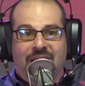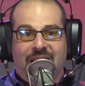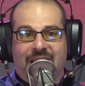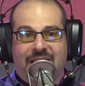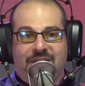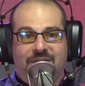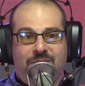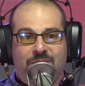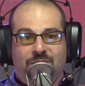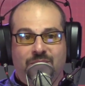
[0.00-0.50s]

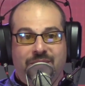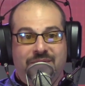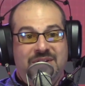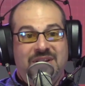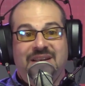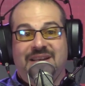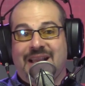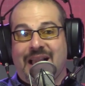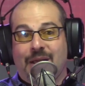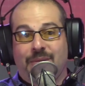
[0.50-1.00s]
And we've
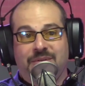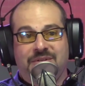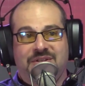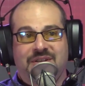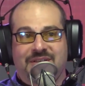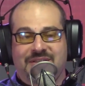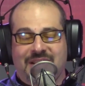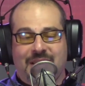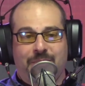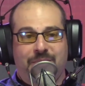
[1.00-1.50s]
seen countless
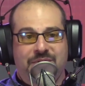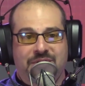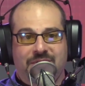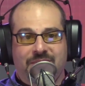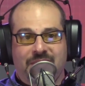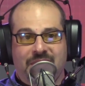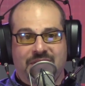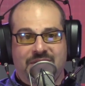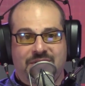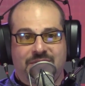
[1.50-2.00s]
examples of
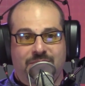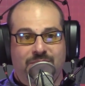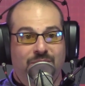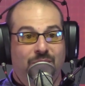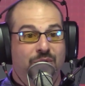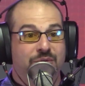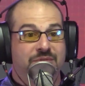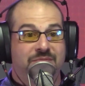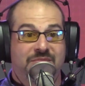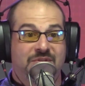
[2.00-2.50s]
this,
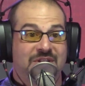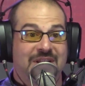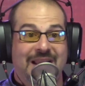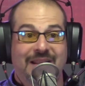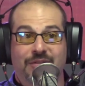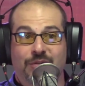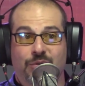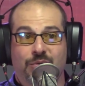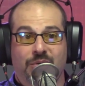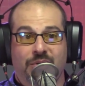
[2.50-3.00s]
most state
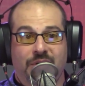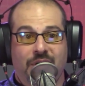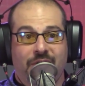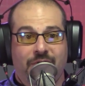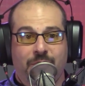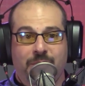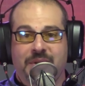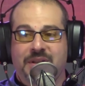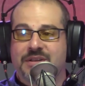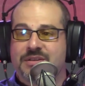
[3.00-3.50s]
and local
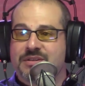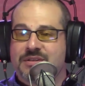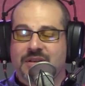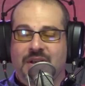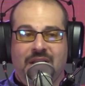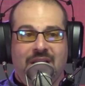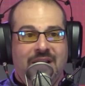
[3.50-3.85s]
governments,